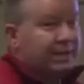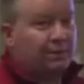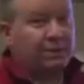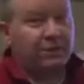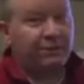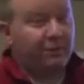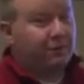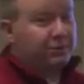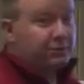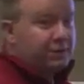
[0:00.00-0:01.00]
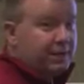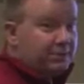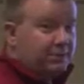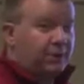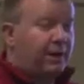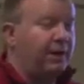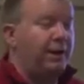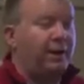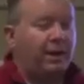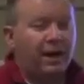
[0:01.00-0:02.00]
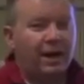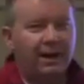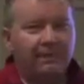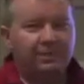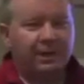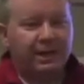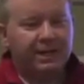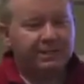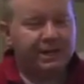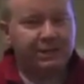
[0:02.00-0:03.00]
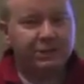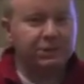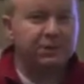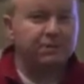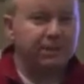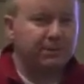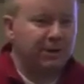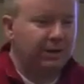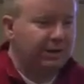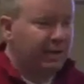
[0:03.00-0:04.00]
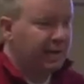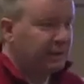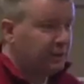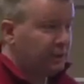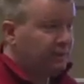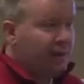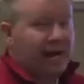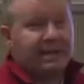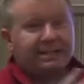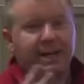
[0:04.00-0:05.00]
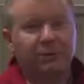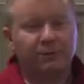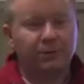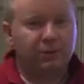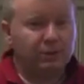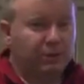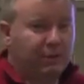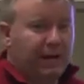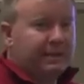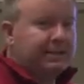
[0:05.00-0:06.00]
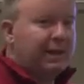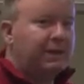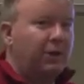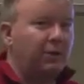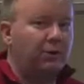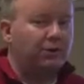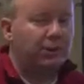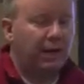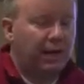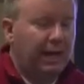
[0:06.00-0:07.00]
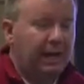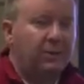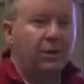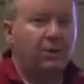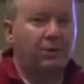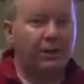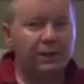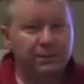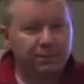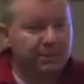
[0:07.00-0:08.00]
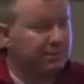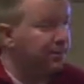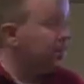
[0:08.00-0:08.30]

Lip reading: how much I focus on stage 1. Stage 2 is preliminary design. So you pass that review, you pass that hurdle, and we go on into preliminary